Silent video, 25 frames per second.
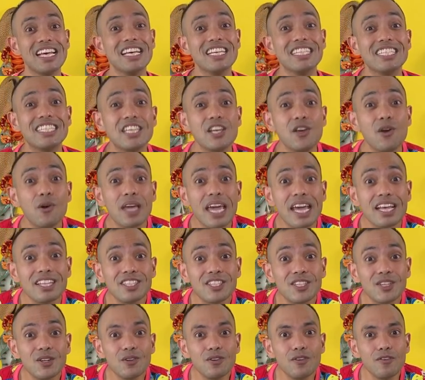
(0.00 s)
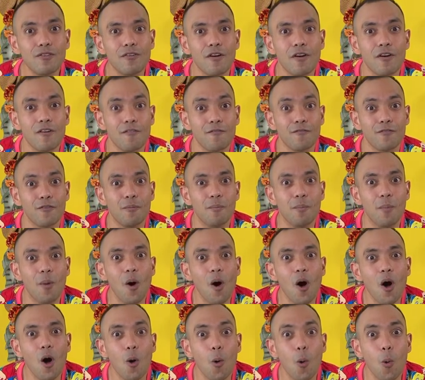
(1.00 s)
See you again soon for
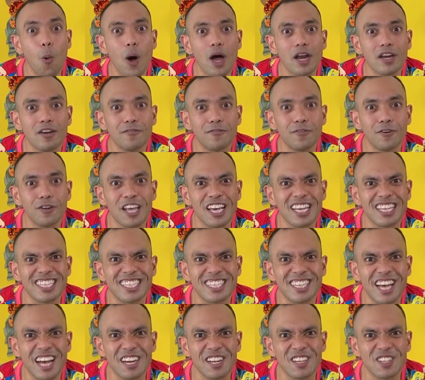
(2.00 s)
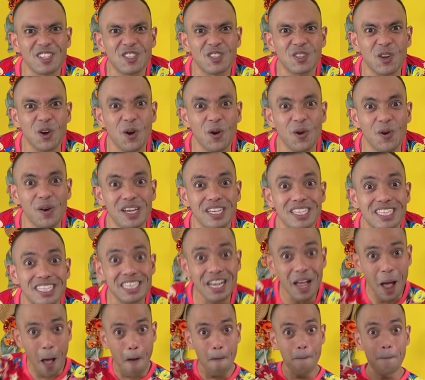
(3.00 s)
more wonderful, exciting stories.
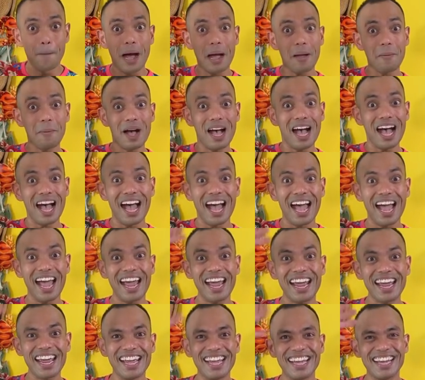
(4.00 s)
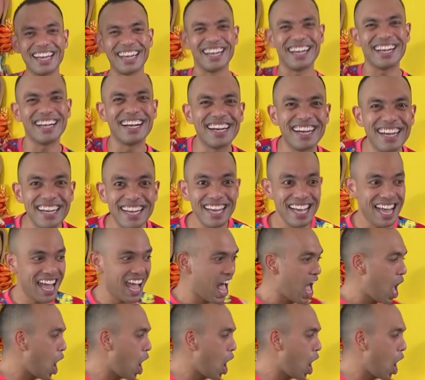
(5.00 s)
Bye bye!